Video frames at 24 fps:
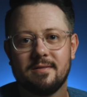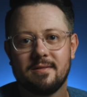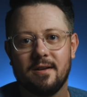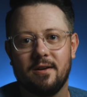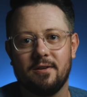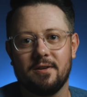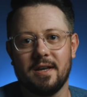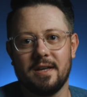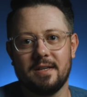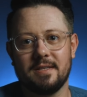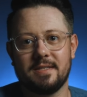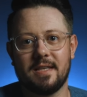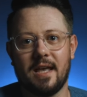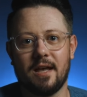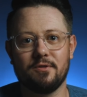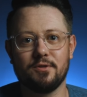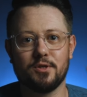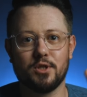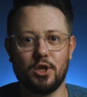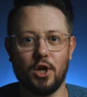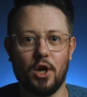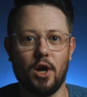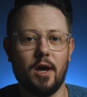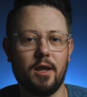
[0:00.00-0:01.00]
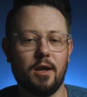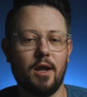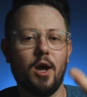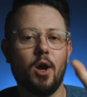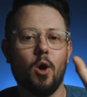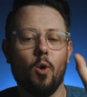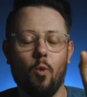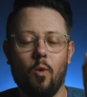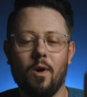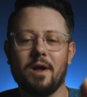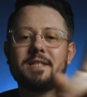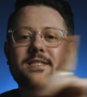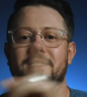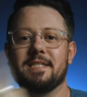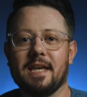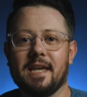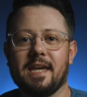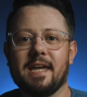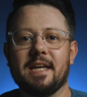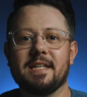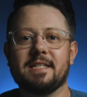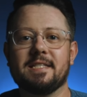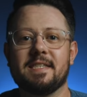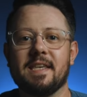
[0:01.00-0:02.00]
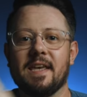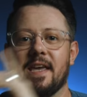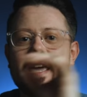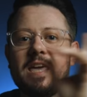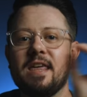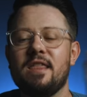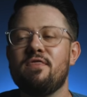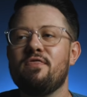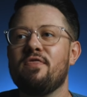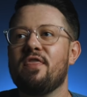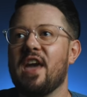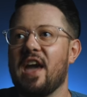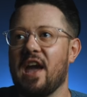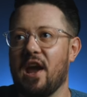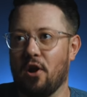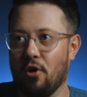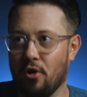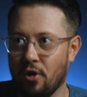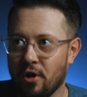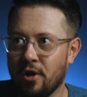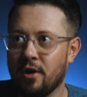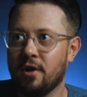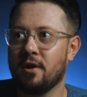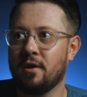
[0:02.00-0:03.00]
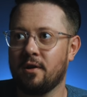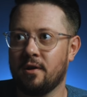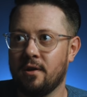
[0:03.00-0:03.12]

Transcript: Okay, sounds good. Once it gets in there,